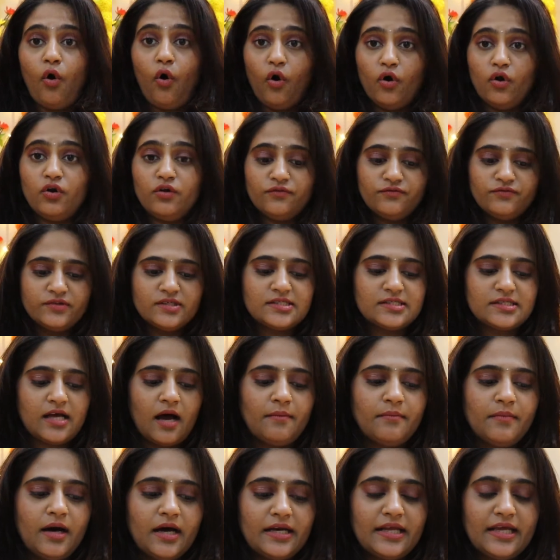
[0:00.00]
all of this
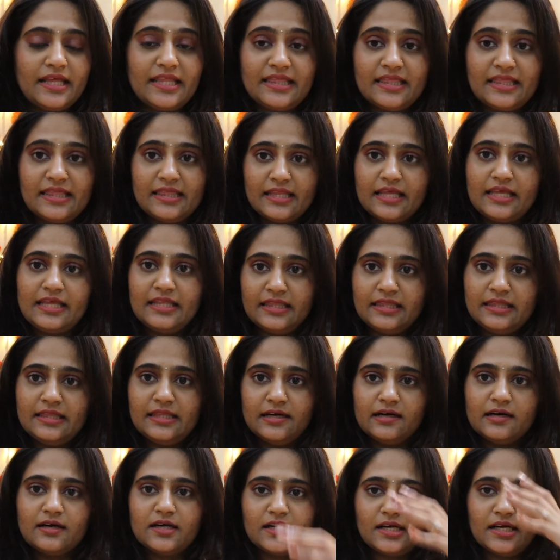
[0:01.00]
saman in, in
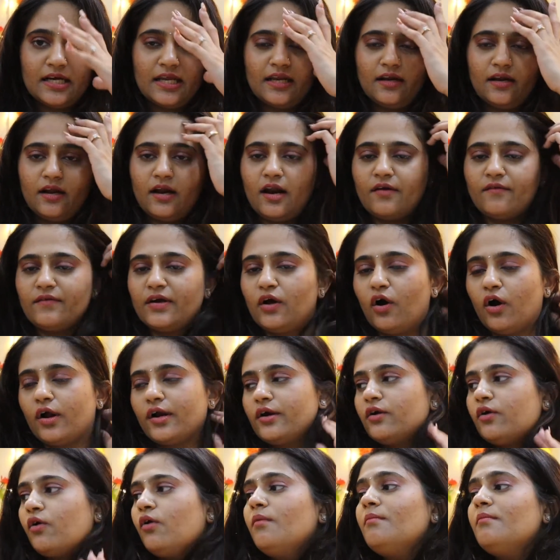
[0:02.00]
the container and we got
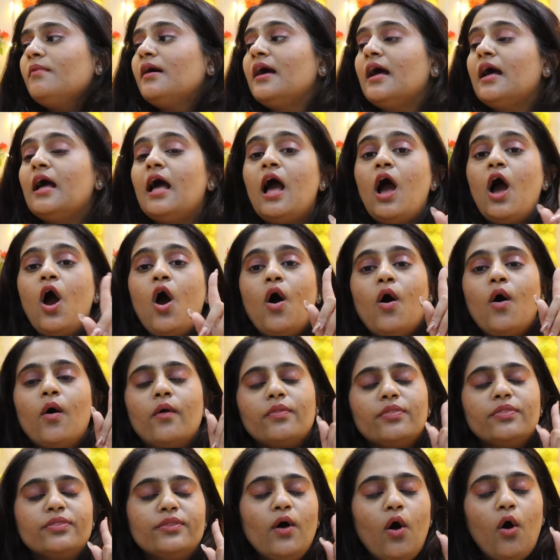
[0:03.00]
it home.
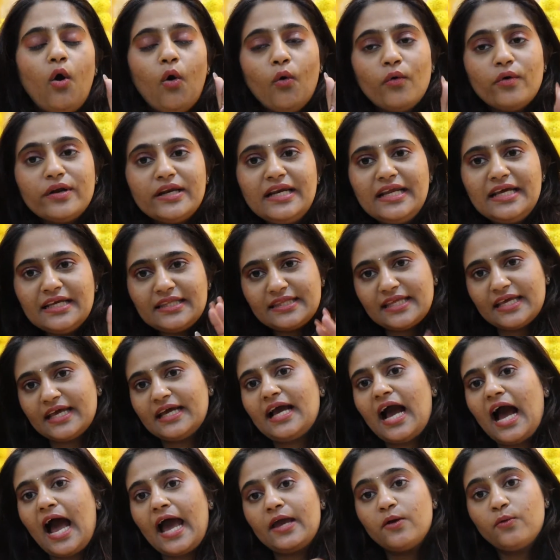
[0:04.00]
The only
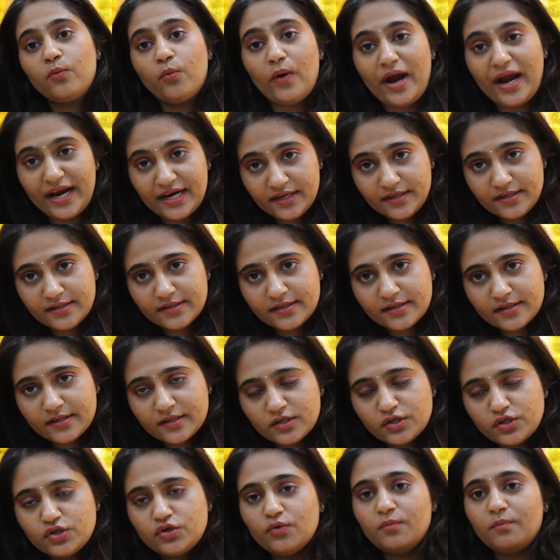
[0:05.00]
thing I went
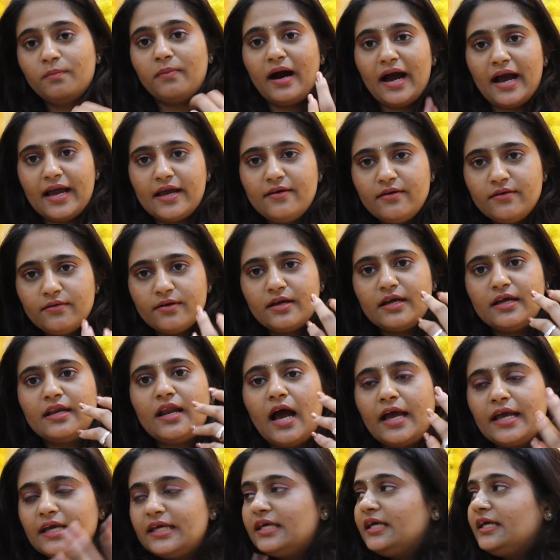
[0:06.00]
to buy in
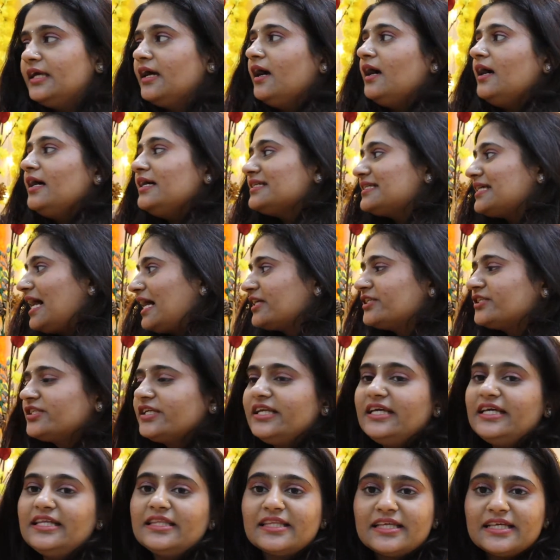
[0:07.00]
IKEA is
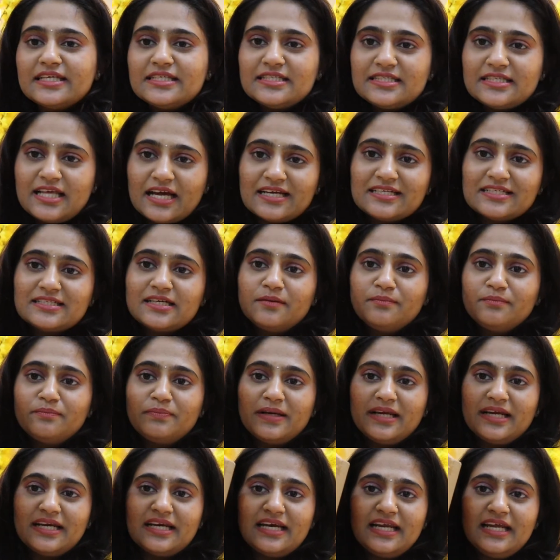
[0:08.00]
actually this that is
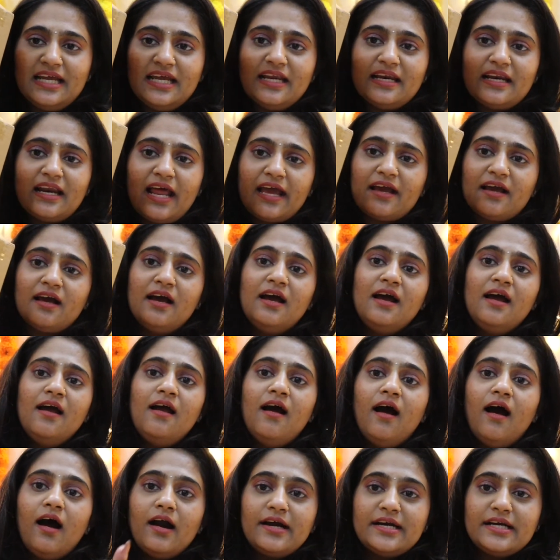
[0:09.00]
completely in like
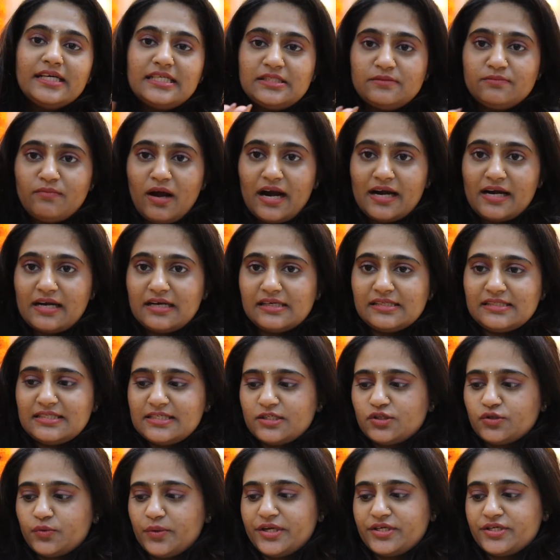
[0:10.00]
a dismantled
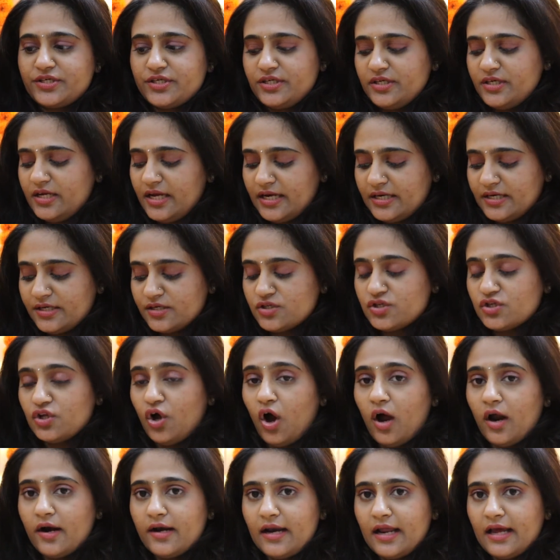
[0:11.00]
situation. It is
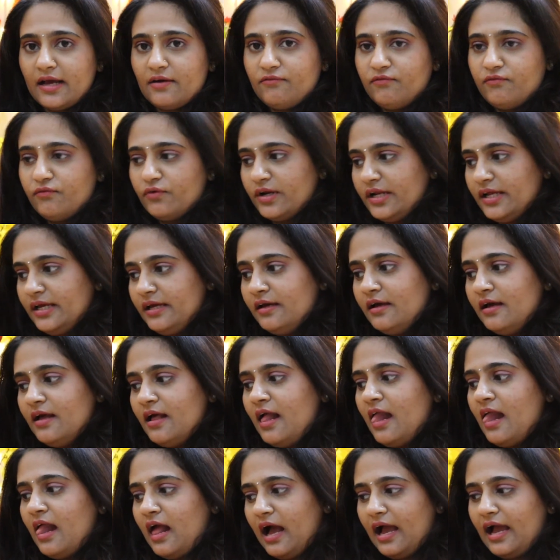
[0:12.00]
not like fully,
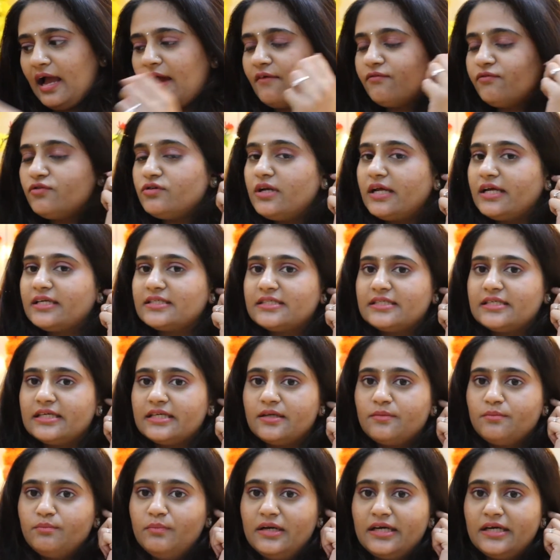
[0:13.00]
I have to like sit
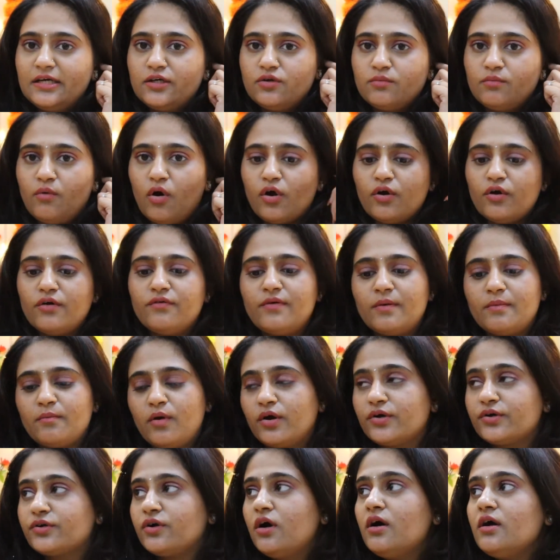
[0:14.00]
and build it tomorrow if I'm
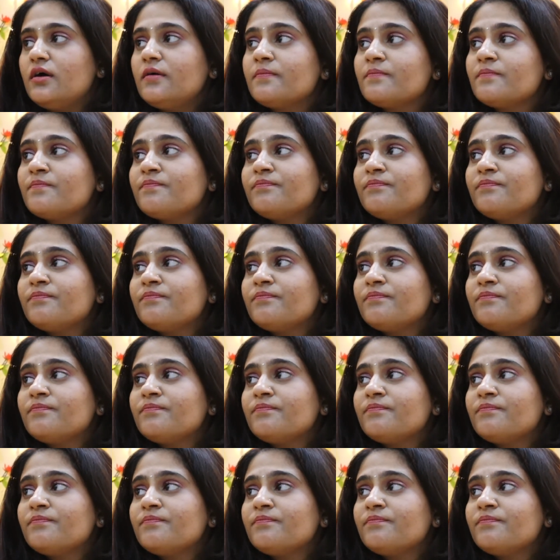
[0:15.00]
not wrong.